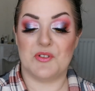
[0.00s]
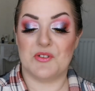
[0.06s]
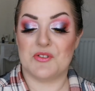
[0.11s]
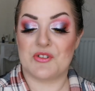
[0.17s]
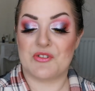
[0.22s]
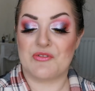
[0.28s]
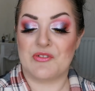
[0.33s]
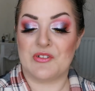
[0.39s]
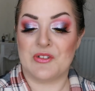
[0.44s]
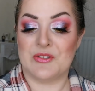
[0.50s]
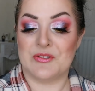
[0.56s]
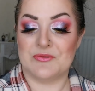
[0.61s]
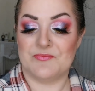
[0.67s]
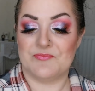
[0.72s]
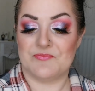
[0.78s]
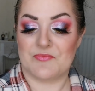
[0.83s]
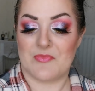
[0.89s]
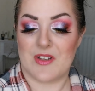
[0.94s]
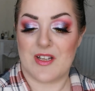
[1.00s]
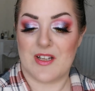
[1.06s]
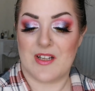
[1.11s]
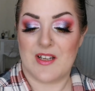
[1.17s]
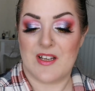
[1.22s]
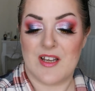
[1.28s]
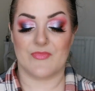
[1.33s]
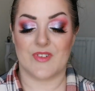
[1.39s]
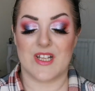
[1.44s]
Beautiful.
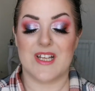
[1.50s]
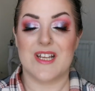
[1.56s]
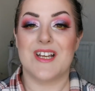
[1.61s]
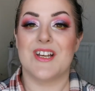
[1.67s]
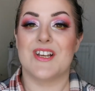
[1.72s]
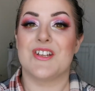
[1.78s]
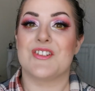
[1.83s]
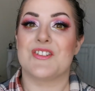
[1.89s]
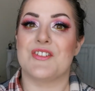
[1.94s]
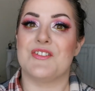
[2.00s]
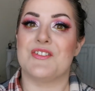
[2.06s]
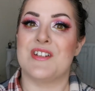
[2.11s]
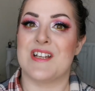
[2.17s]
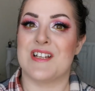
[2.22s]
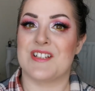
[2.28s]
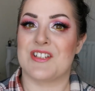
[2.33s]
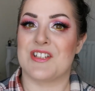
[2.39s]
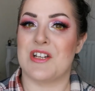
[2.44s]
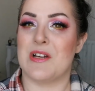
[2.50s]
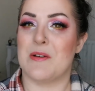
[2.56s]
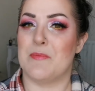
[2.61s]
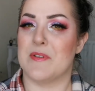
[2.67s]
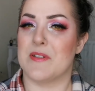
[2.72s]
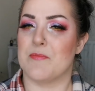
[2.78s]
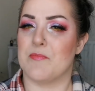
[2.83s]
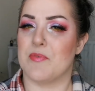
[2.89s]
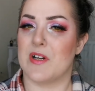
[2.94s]
So next
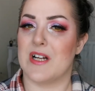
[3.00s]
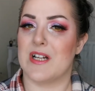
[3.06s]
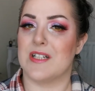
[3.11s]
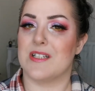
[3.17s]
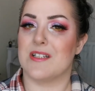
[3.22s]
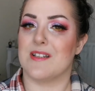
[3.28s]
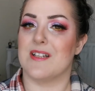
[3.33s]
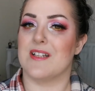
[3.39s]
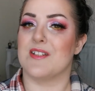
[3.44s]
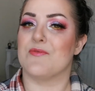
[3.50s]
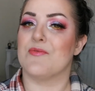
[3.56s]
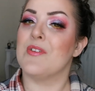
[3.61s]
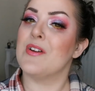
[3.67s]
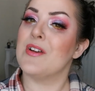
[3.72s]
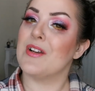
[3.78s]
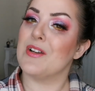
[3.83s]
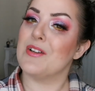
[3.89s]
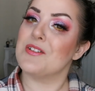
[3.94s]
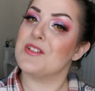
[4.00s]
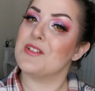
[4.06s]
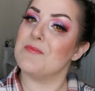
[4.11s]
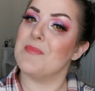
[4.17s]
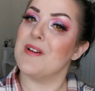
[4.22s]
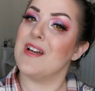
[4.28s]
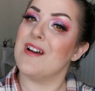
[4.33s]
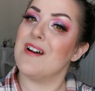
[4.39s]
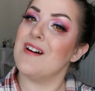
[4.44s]
up is a brand that is very close
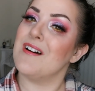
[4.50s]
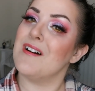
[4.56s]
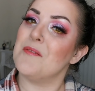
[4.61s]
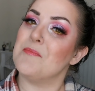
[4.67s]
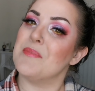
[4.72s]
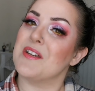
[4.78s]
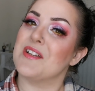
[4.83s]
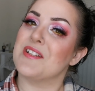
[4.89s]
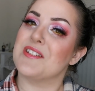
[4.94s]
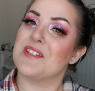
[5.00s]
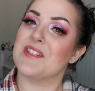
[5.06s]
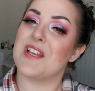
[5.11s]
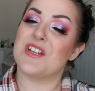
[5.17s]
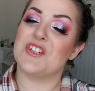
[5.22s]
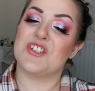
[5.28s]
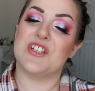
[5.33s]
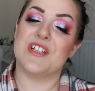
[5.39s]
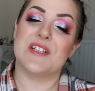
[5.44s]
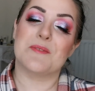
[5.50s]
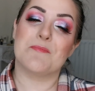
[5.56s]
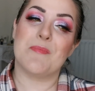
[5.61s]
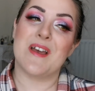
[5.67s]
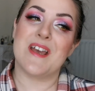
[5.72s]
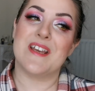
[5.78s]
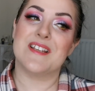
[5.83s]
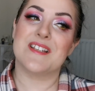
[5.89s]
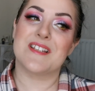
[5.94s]
to my heart because she is
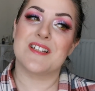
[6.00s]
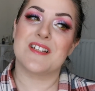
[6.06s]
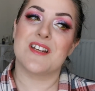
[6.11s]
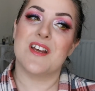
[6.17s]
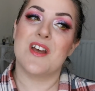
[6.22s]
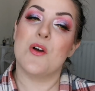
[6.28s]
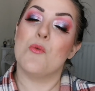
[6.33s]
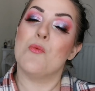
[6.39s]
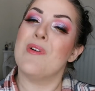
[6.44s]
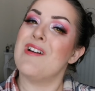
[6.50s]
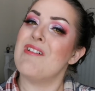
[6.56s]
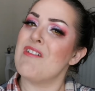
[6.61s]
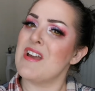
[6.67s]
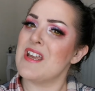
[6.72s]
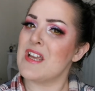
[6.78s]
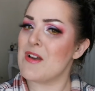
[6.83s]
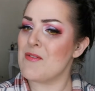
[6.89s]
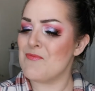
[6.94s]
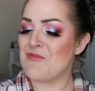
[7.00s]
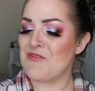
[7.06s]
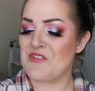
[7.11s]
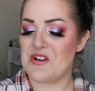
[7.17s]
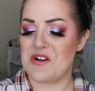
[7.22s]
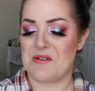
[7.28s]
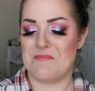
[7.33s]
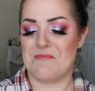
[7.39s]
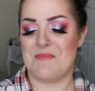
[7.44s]
based where I come
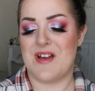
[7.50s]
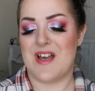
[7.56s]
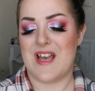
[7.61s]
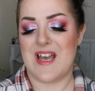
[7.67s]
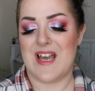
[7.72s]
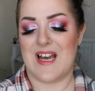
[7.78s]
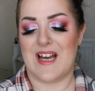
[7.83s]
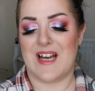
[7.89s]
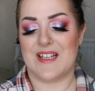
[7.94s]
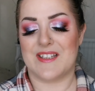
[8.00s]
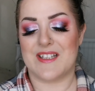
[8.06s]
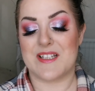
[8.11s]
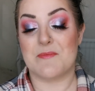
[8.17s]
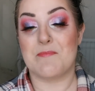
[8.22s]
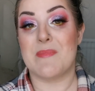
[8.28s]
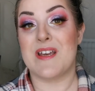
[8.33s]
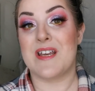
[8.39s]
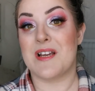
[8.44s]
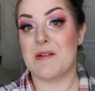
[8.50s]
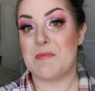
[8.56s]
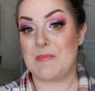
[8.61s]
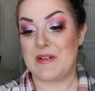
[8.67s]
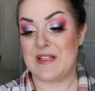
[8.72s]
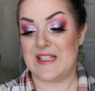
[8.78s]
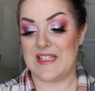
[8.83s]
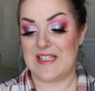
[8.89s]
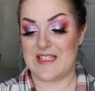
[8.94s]
from and that is Makeup
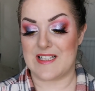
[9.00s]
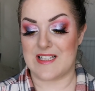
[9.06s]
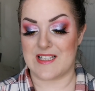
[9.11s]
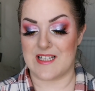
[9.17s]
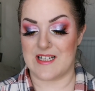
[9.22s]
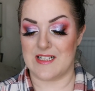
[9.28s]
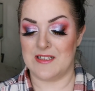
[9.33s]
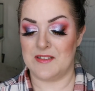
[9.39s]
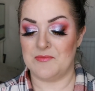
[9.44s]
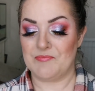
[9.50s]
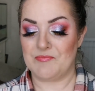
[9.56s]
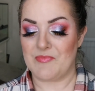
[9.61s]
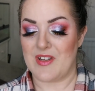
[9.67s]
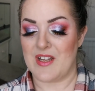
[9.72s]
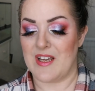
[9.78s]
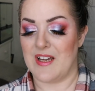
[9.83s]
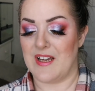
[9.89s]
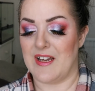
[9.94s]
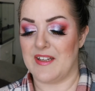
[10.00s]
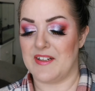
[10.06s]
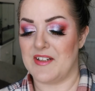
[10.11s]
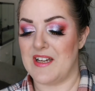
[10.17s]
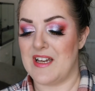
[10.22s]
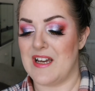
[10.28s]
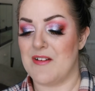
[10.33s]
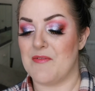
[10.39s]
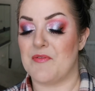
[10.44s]
by Lisa and
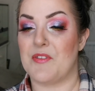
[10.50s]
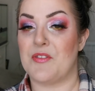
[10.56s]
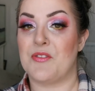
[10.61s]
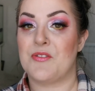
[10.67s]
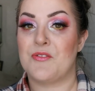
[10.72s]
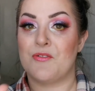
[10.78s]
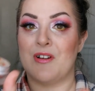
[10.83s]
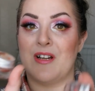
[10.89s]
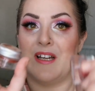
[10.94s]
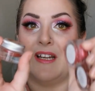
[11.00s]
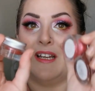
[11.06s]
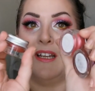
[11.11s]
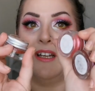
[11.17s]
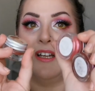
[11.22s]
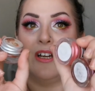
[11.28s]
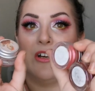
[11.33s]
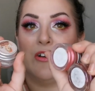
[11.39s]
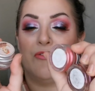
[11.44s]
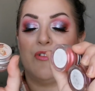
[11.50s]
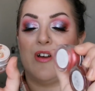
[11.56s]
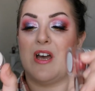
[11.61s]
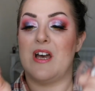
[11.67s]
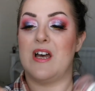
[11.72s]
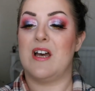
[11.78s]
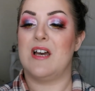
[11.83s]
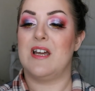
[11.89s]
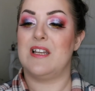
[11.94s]
I have three of
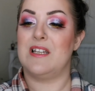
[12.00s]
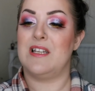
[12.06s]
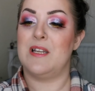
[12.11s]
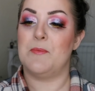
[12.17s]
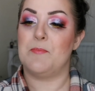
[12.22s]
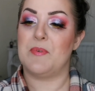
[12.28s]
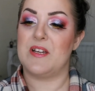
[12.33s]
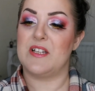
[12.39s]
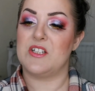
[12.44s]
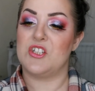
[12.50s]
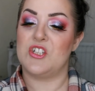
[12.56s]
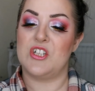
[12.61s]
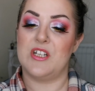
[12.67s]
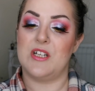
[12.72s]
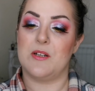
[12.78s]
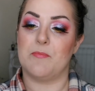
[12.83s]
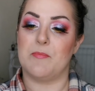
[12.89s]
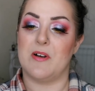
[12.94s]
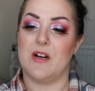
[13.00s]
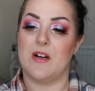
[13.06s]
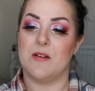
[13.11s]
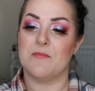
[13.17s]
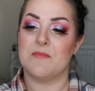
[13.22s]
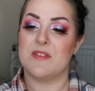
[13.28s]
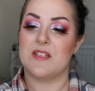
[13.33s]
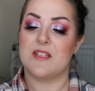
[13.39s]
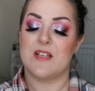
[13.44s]
her lip and cheek
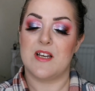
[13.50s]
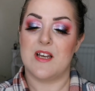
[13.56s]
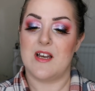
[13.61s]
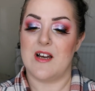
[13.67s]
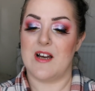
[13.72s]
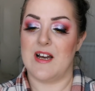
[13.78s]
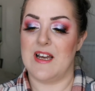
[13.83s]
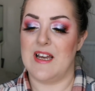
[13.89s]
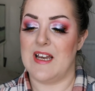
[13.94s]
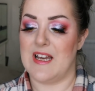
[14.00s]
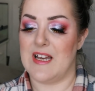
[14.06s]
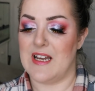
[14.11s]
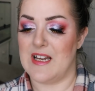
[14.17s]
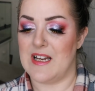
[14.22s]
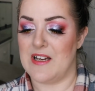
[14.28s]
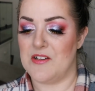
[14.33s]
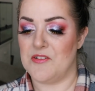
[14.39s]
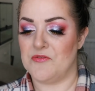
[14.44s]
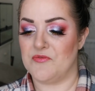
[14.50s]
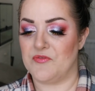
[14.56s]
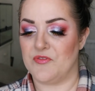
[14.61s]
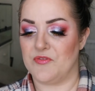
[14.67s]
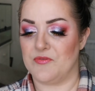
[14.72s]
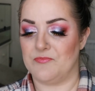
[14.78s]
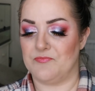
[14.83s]
balms. I have